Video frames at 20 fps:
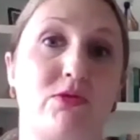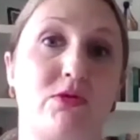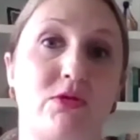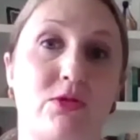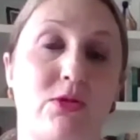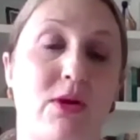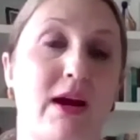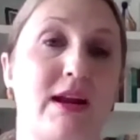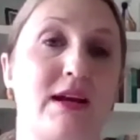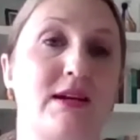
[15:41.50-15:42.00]

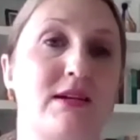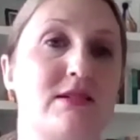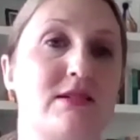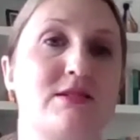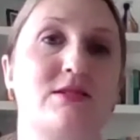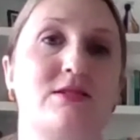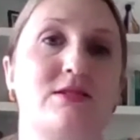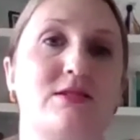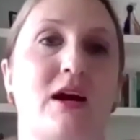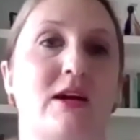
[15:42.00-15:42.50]
credit
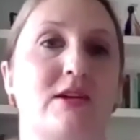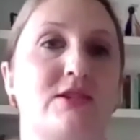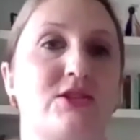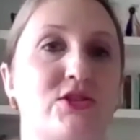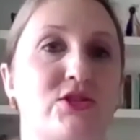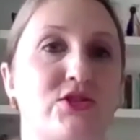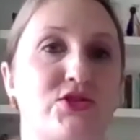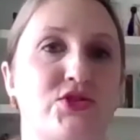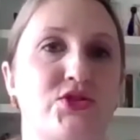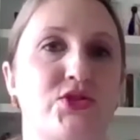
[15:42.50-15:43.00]
to
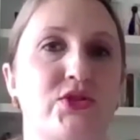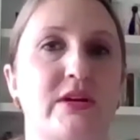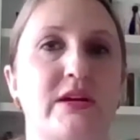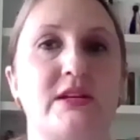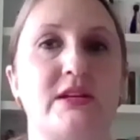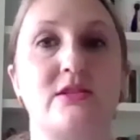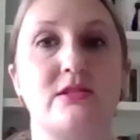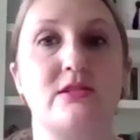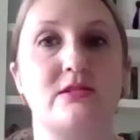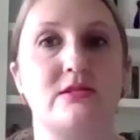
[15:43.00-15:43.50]
the
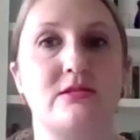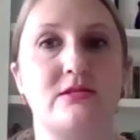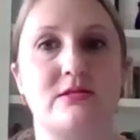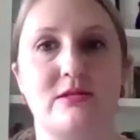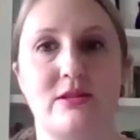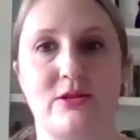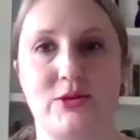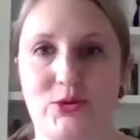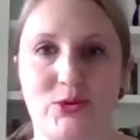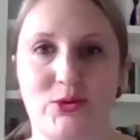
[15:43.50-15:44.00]
students
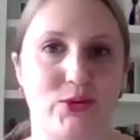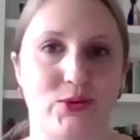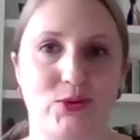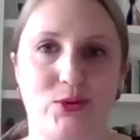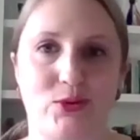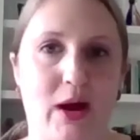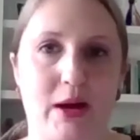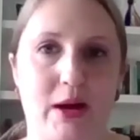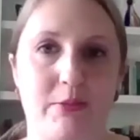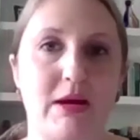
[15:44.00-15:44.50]

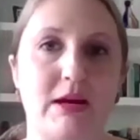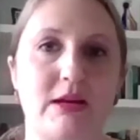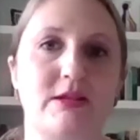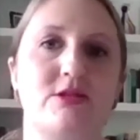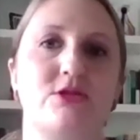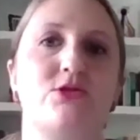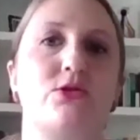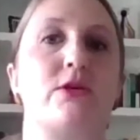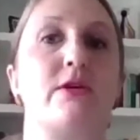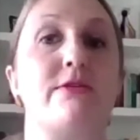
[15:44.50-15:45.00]
who I
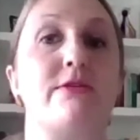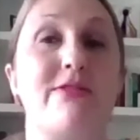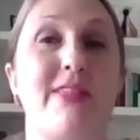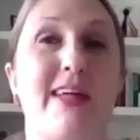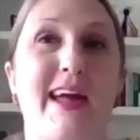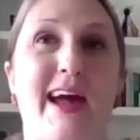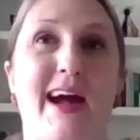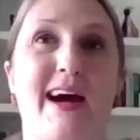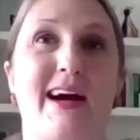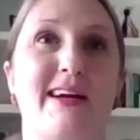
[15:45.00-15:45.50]
missed, or if
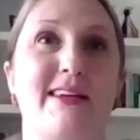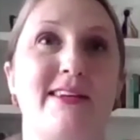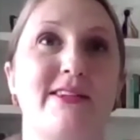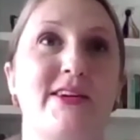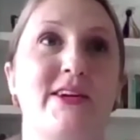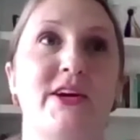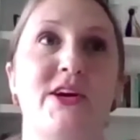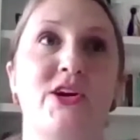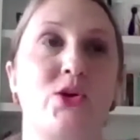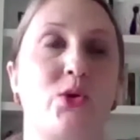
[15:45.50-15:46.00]
they had
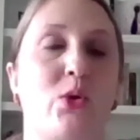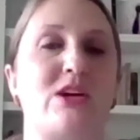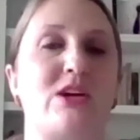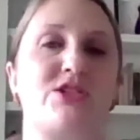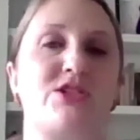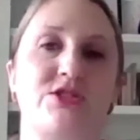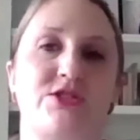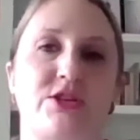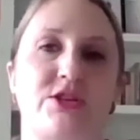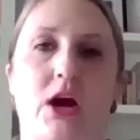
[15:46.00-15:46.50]

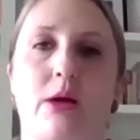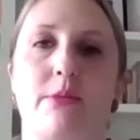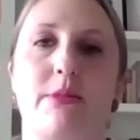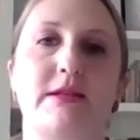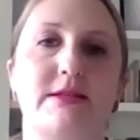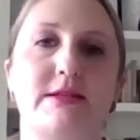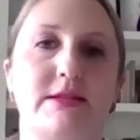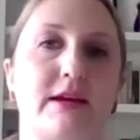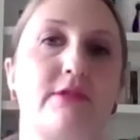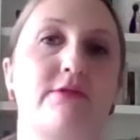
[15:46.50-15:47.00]
questions or
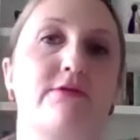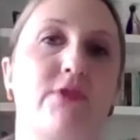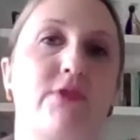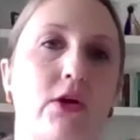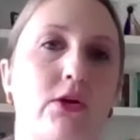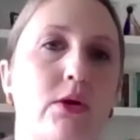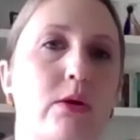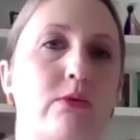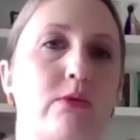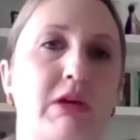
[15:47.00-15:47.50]
comments, I can
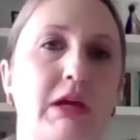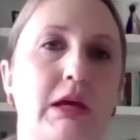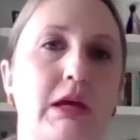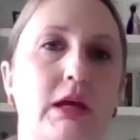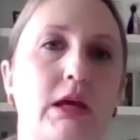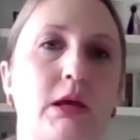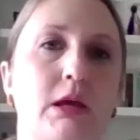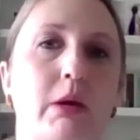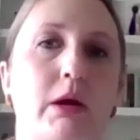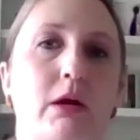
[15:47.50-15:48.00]
follow up via
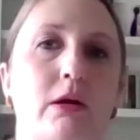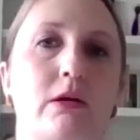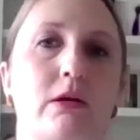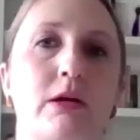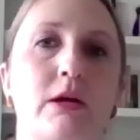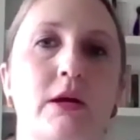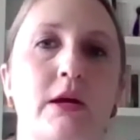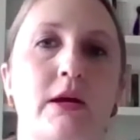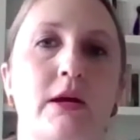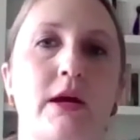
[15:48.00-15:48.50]
email.
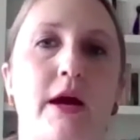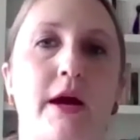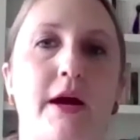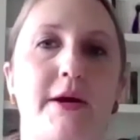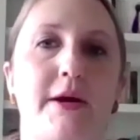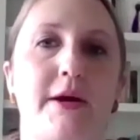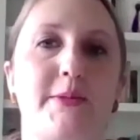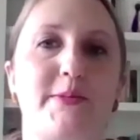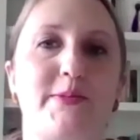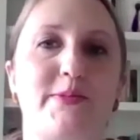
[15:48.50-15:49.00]

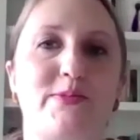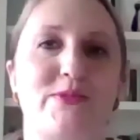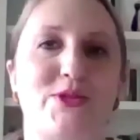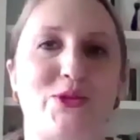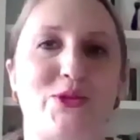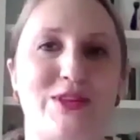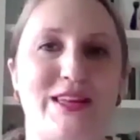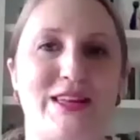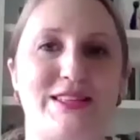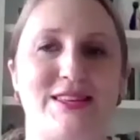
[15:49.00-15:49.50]
So
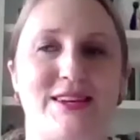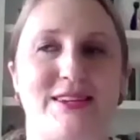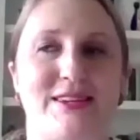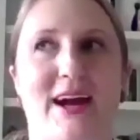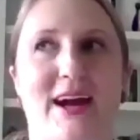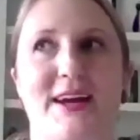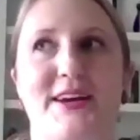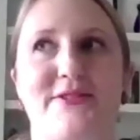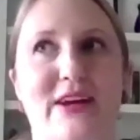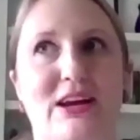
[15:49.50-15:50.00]
it's a
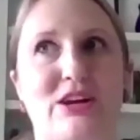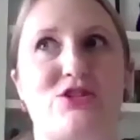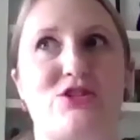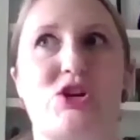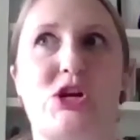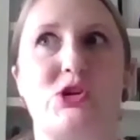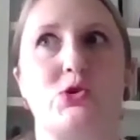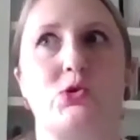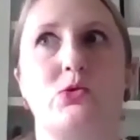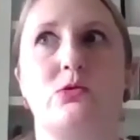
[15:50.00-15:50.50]
kind of
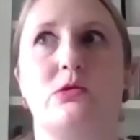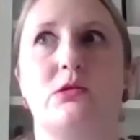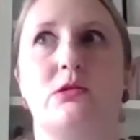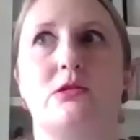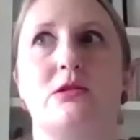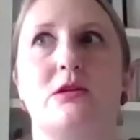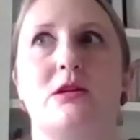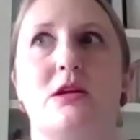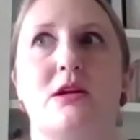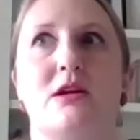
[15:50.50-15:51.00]
extra
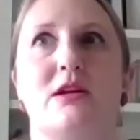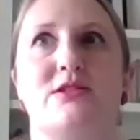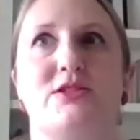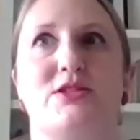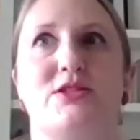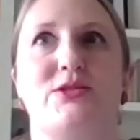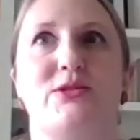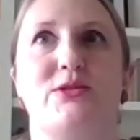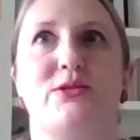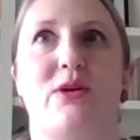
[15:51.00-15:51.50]
tool
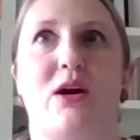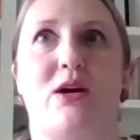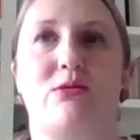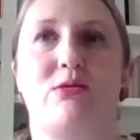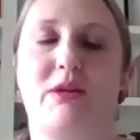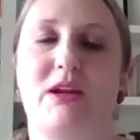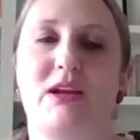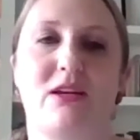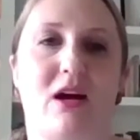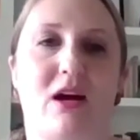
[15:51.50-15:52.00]
to help
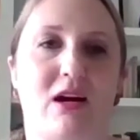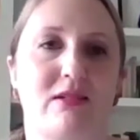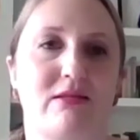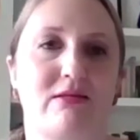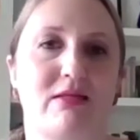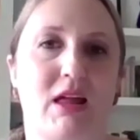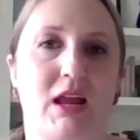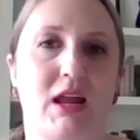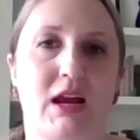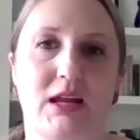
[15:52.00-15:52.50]
me not
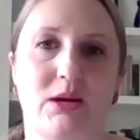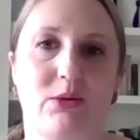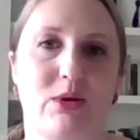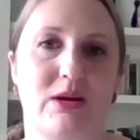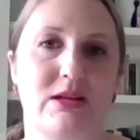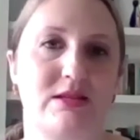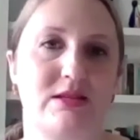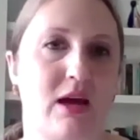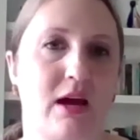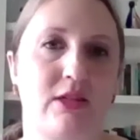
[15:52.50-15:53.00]
let
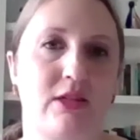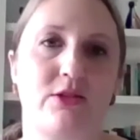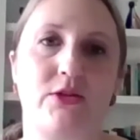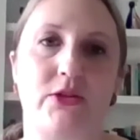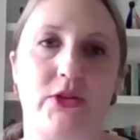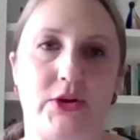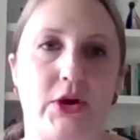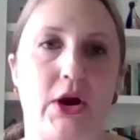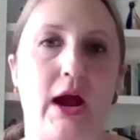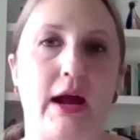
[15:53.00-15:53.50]
anyone slide through
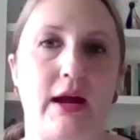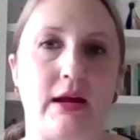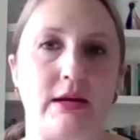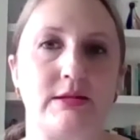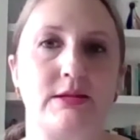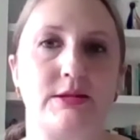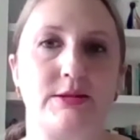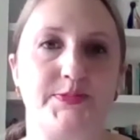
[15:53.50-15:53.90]
the cracks.